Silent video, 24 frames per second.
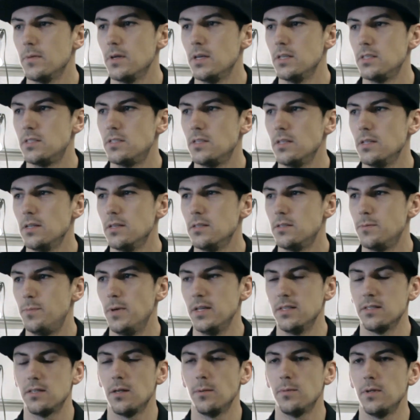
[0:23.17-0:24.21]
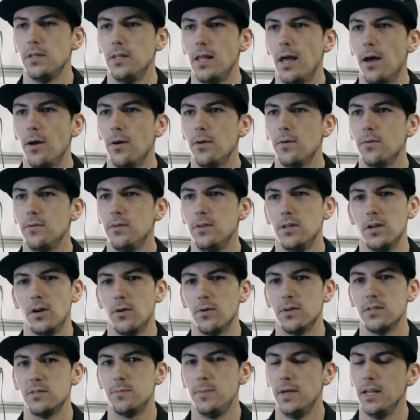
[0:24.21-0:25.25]
It's been something that, you
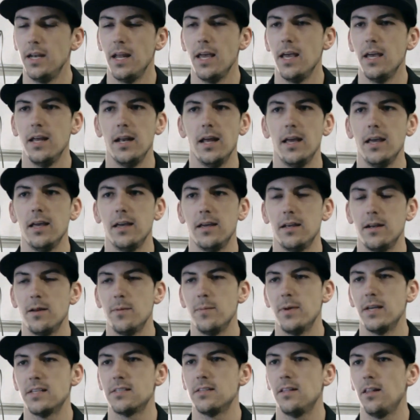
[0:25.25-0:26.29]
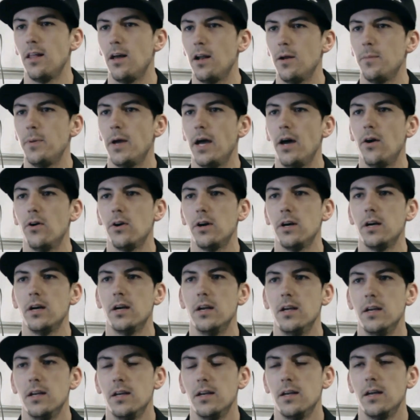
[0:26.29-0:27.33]
know, it's been NA and it makes a lot of power.
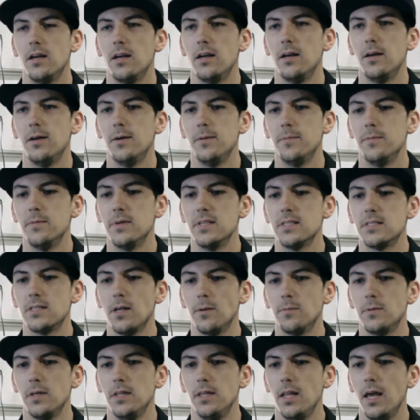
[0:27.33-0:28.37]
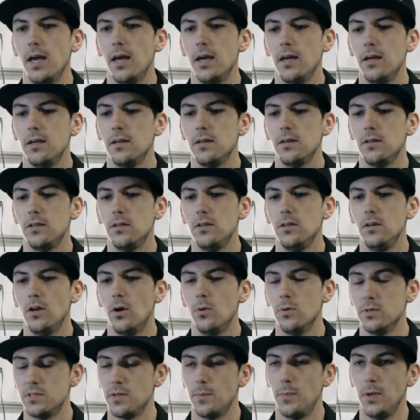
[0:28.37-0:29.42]
It's something that, you
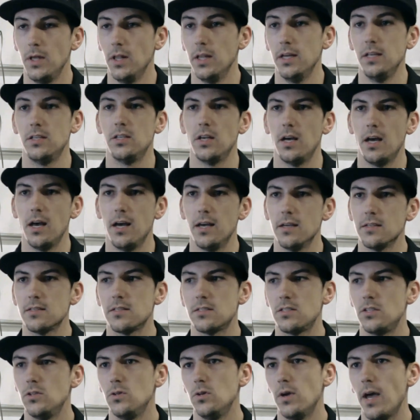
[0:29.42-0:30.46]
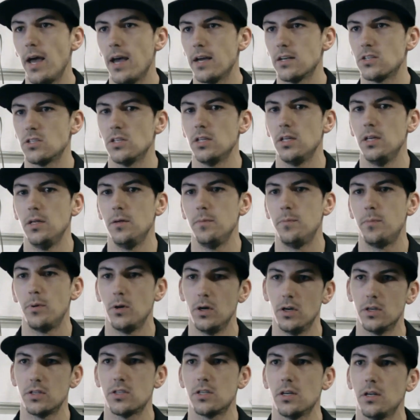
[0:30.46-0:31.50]
know, was appealing to us to actually
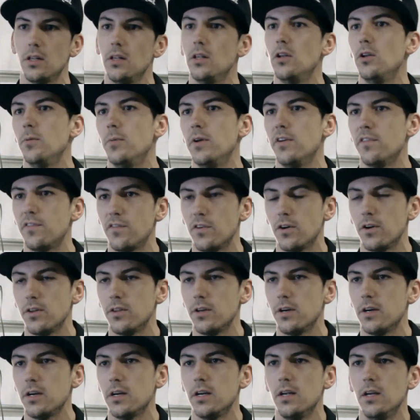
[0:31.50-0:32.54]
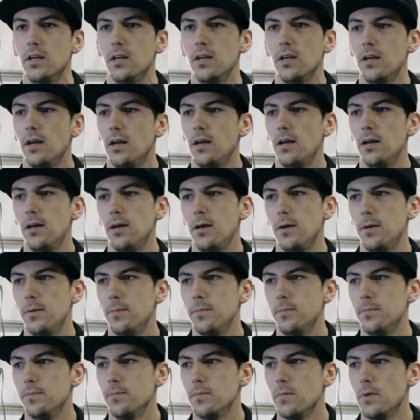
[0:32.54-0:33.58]
push a little bit further.
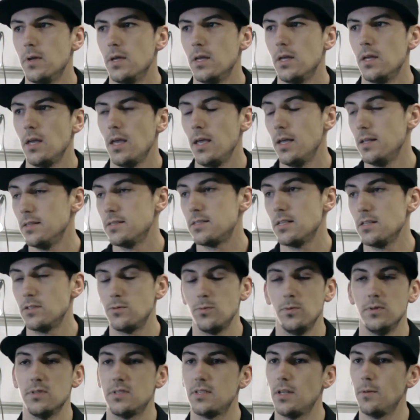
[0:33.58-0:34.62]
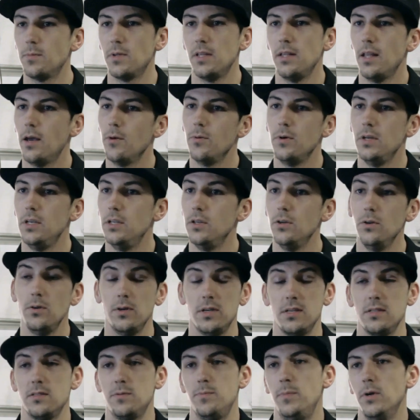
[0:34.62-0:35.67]
And since it was something that we do
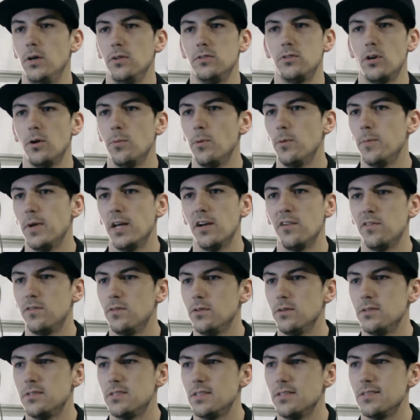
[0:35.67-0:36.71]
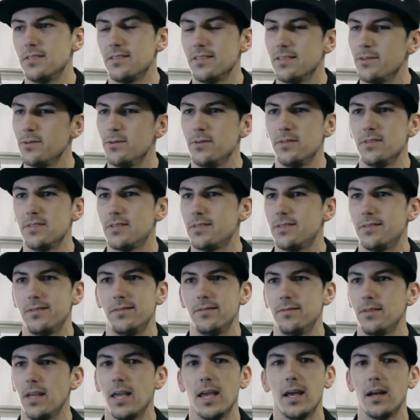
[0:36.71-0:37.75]
is build turbo manifolds, it
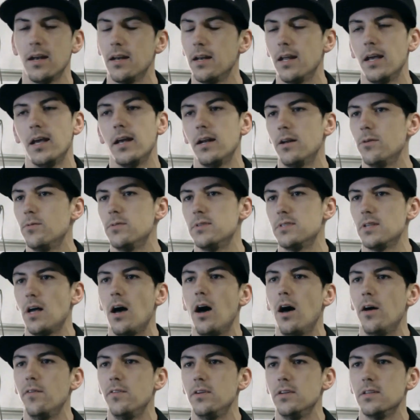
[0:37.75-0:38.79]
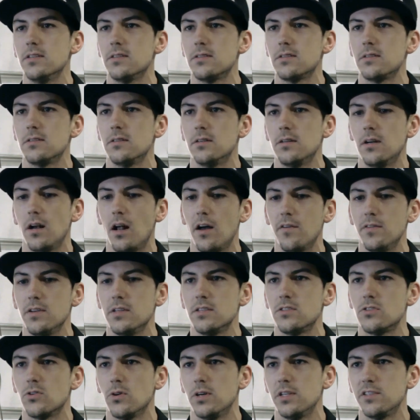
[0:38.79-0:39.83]
was hand in hand. It was an
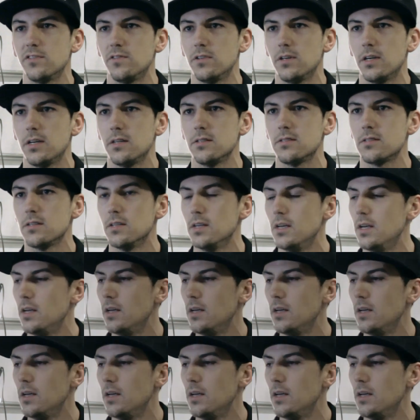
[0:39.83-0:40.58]
obvious choice for us.